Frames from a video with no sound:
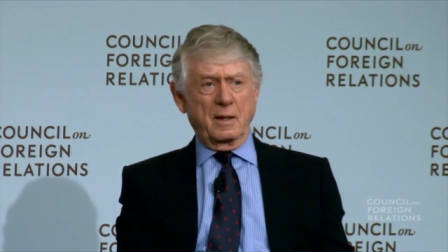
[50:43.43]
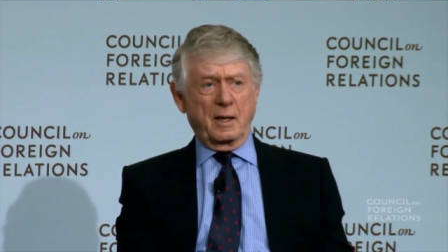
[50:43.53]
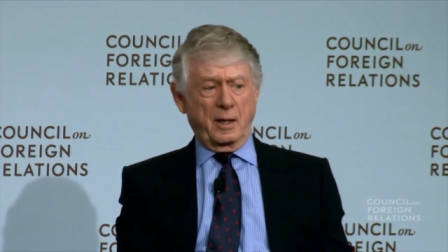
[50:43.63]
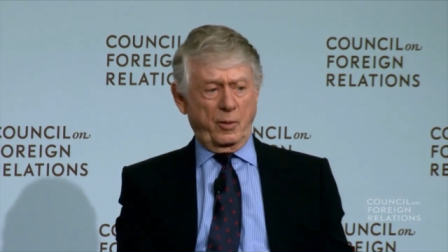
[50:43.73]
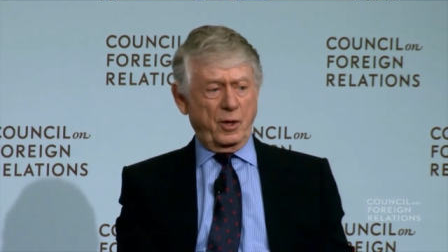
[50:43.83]

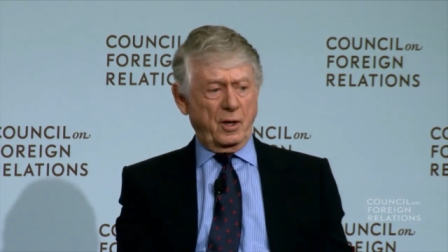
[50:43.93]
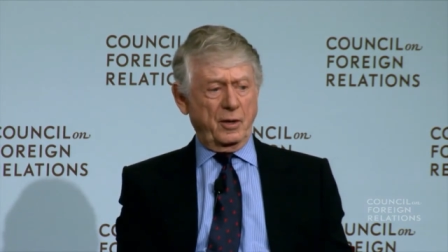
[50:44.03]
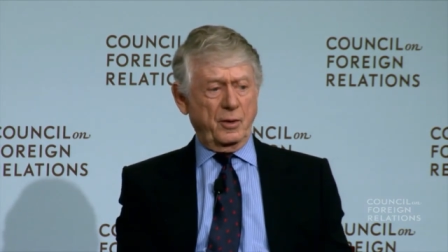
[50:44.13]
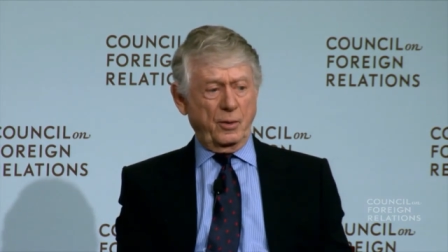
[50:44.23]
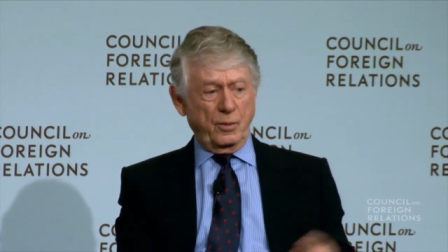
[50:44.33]
I would
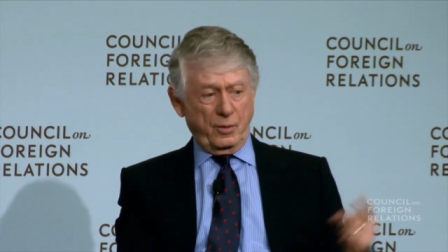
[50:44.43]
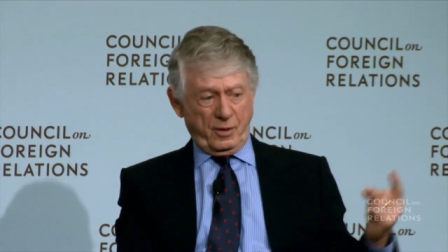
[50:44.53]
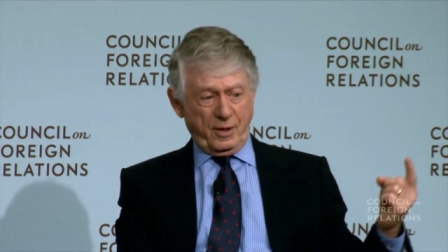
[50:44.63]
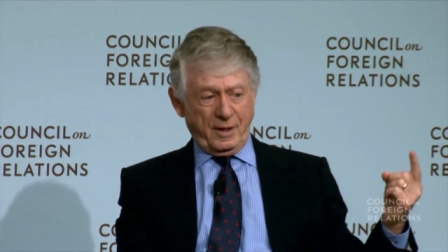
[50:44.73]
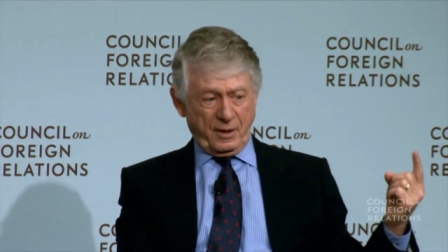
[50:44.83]
argue
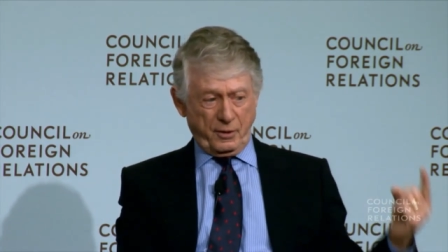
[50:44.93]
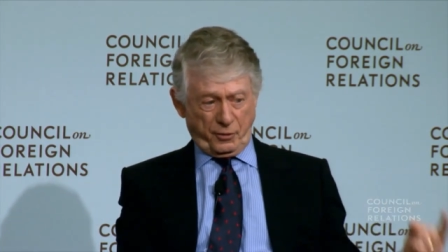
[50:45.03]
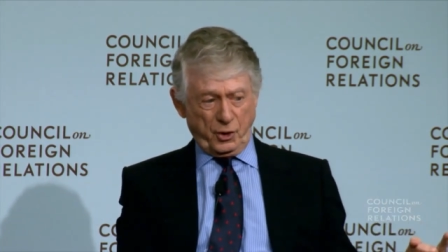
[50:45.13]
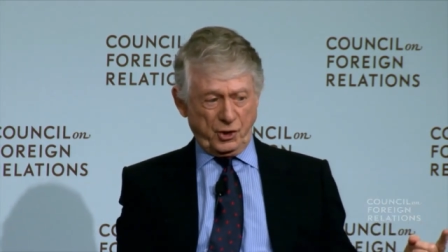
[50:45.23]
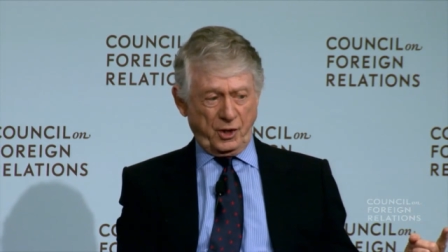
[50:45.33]
that in the
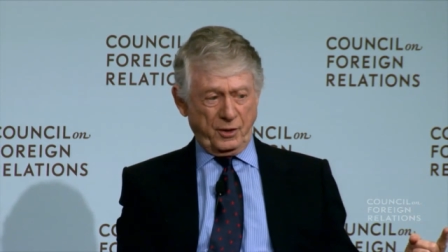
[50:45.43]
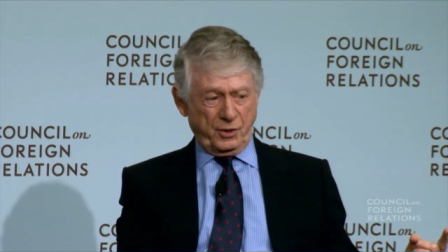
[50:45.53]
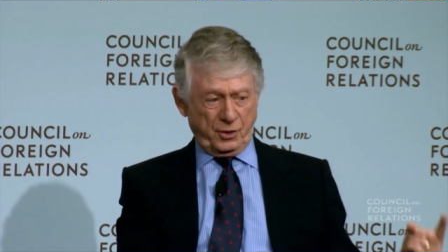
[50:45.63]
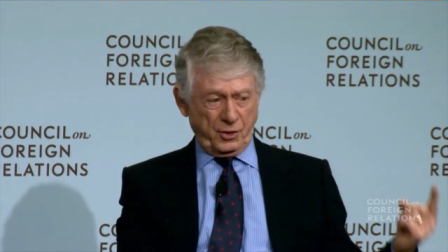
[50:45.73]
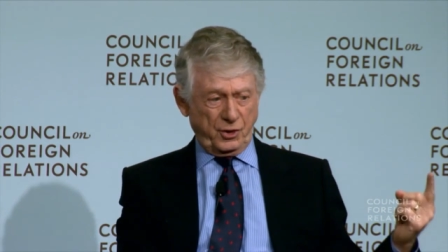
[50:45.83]
first
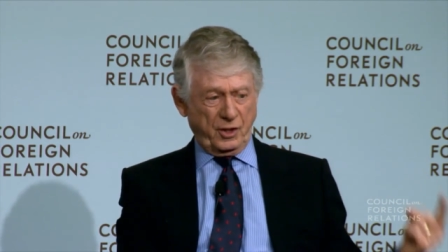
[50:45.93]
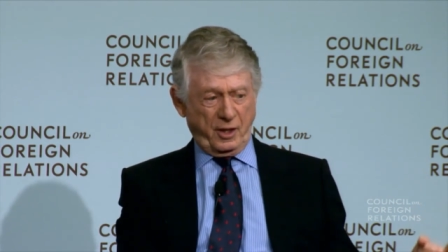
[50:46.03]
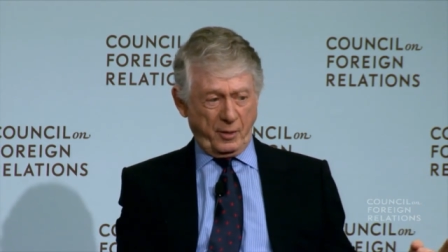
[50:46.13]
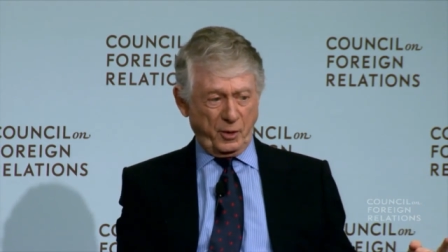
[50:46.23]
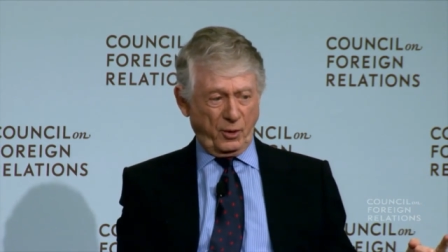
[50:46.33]
instance, the
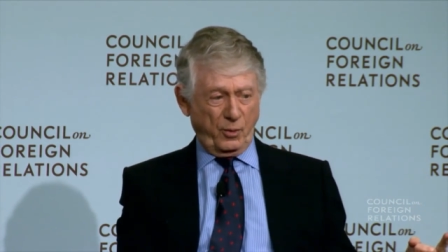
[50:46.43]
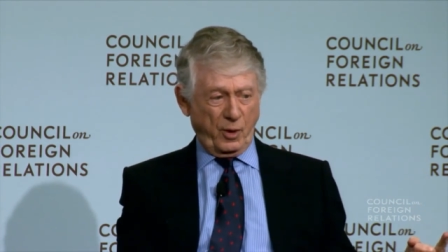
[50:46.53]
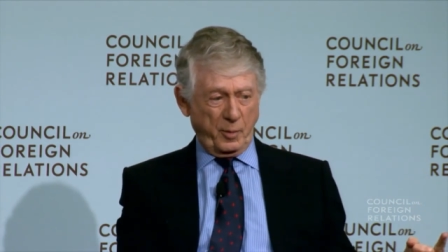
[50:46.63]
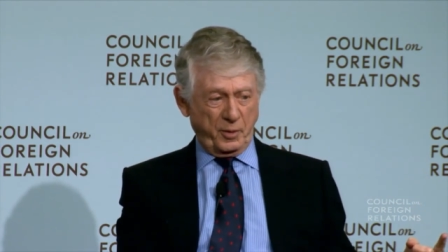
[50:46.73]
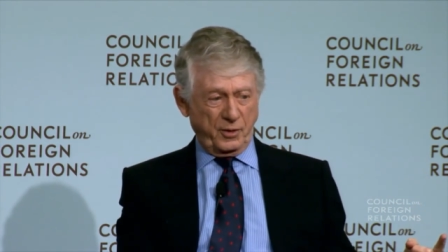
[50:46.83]
chemical
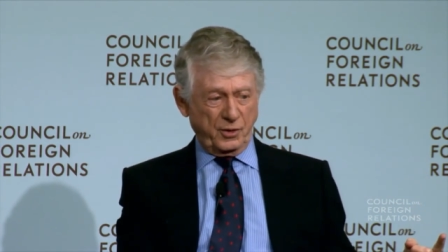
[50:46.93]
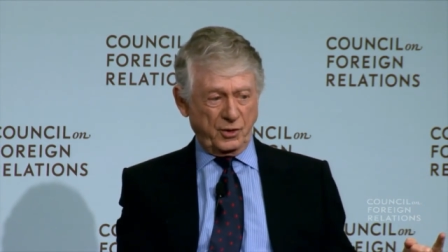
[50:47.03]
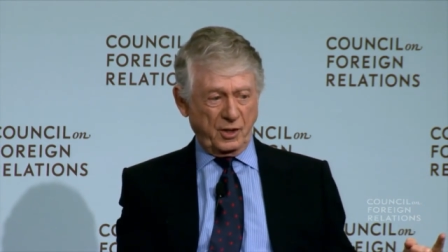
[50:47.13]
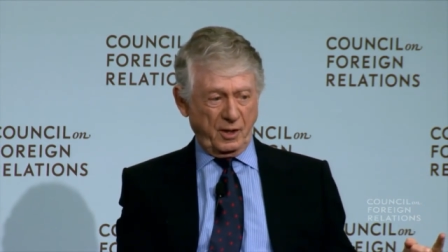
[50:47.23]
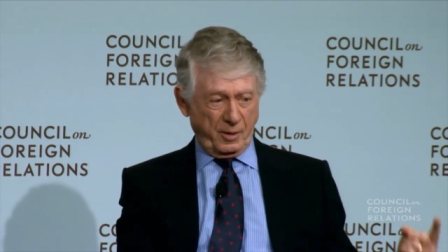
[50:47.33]

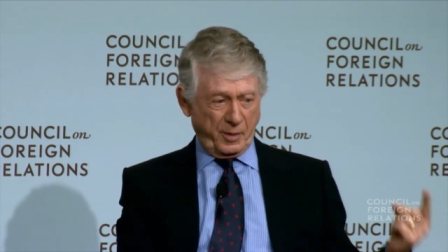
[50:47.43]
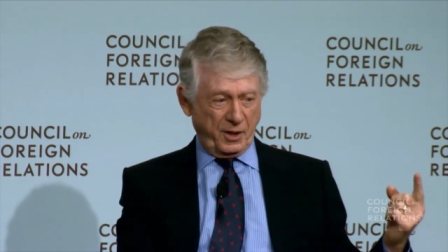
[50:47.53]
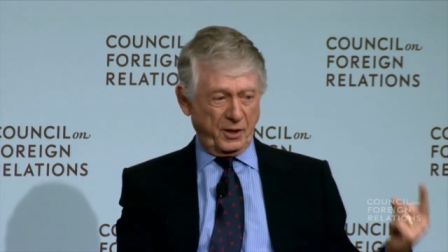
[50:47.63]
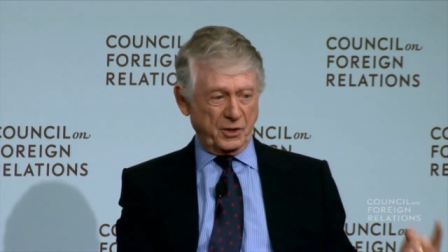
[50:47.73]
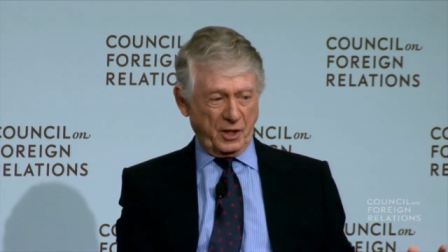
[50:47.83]
weapons,
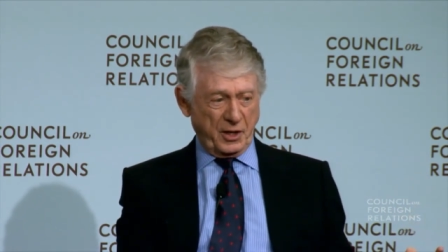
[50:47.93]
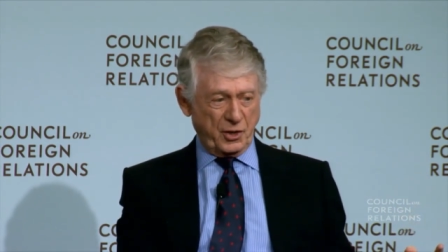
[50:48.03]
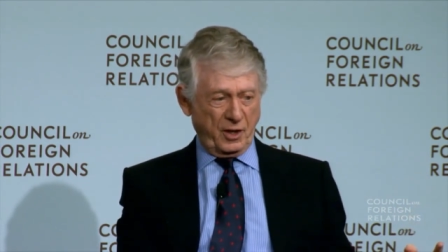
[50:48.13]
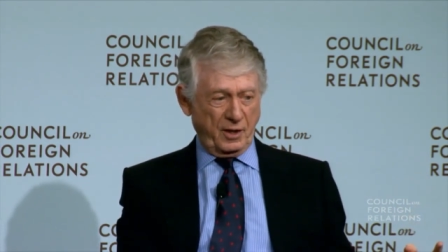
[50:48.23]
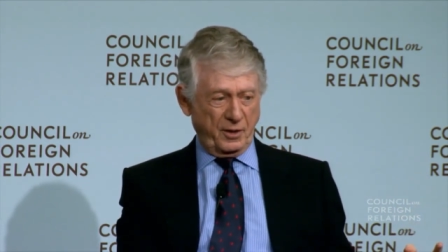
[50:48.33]
America's
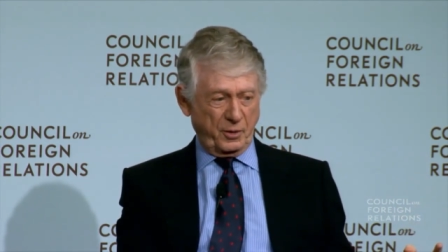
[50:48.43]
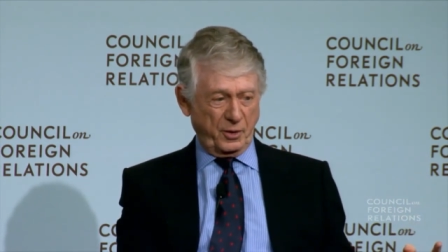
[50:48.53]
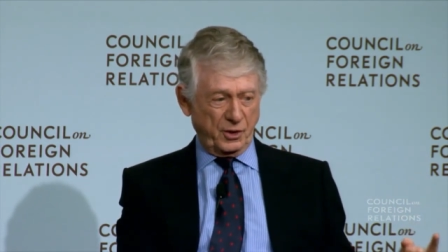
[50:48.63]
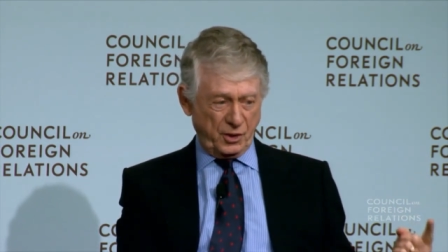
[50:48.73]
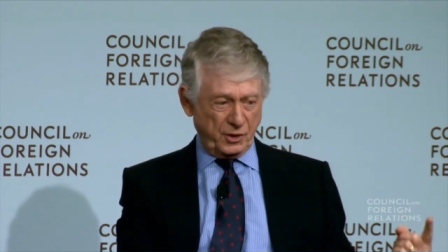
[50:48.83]
national
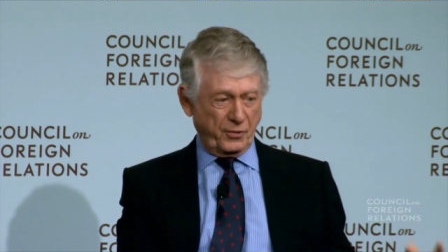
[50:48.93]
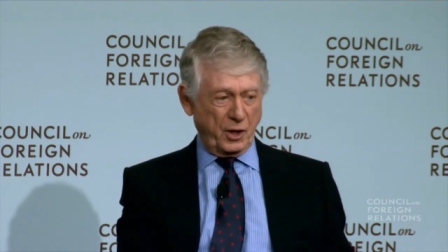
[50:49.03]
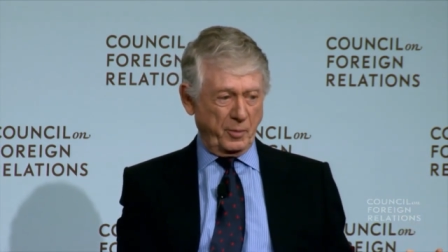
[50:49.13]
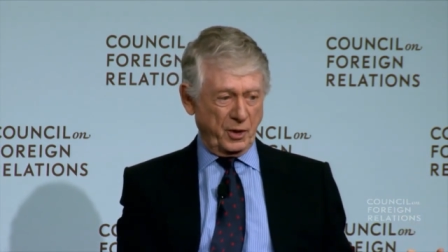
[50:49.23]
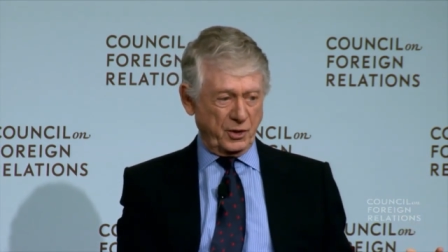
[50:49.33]
interest is
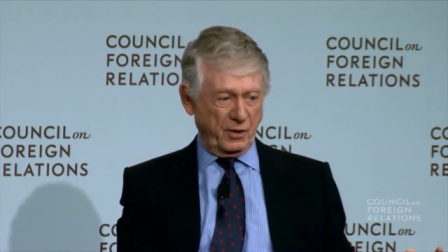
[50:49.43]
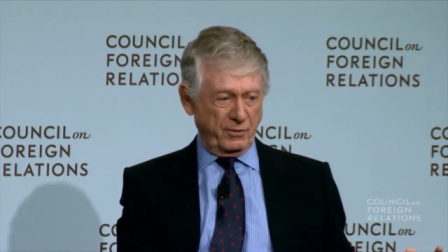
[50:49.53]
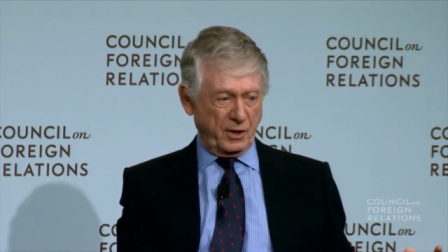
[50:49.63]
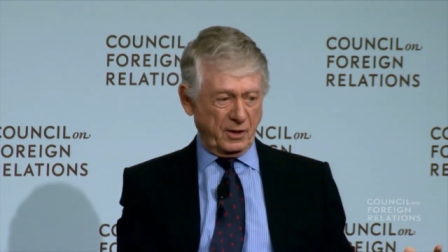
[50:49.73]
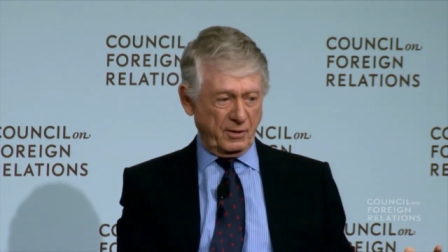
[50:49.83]
very much
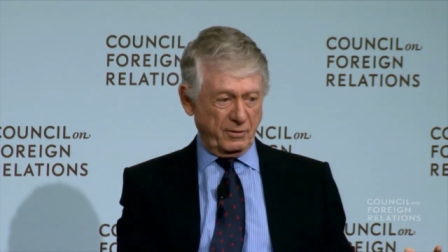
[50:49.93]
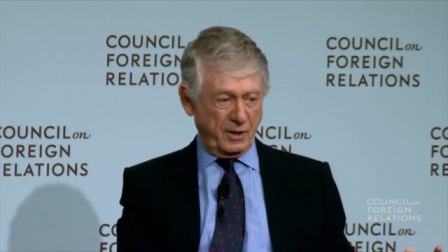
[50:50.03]
involved.